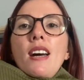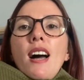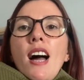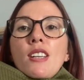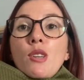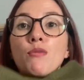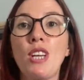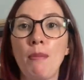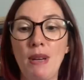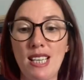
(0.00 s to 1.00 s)
So I'm
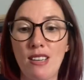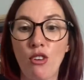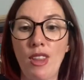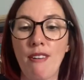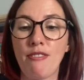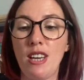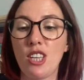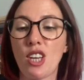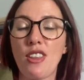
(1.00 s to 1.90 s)
really pleased I've got that finished.